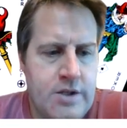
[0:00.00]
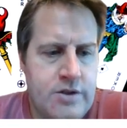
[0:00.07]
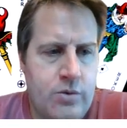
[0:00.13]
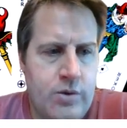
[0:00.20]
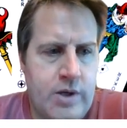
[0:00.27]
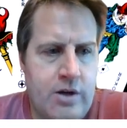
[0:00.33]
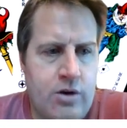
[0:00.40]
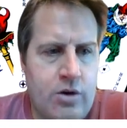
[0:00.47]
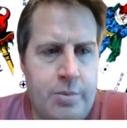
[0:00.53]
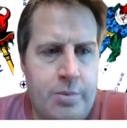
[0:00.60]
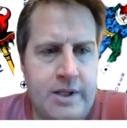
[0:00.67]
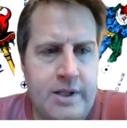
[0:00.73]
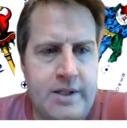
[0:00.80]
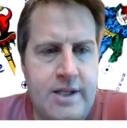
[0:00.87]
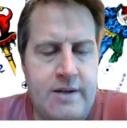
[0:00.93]
So we get an
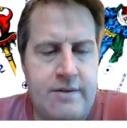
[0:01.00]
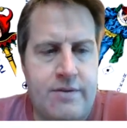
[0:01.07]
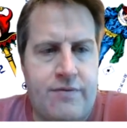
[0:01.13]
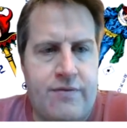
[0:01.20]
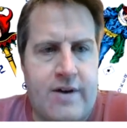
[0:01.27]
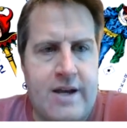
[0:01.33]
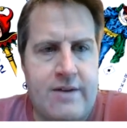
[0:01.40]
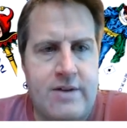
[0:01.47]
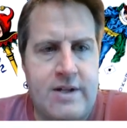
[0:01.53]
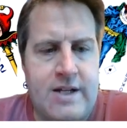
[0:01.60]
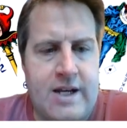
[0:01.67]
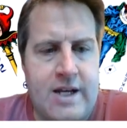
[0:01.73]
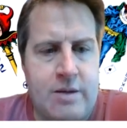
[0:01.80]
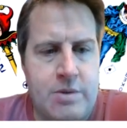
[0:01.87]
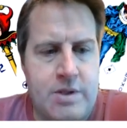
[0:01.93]
opening lead of the 5 of
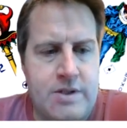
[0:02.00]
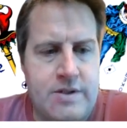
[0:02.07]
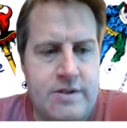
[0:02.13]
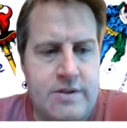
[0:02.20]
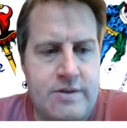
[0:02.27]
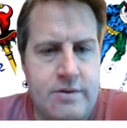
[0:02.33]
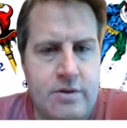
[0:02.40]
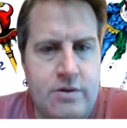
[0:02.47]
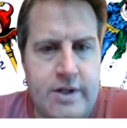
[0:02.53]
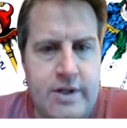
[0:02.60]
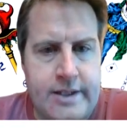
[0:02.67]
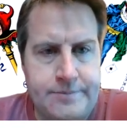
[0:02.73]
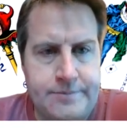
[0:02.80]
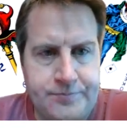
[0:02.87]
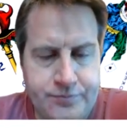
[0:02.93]
diamonds,
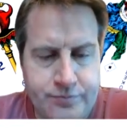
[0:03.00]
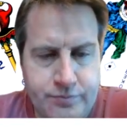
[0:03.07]
okay?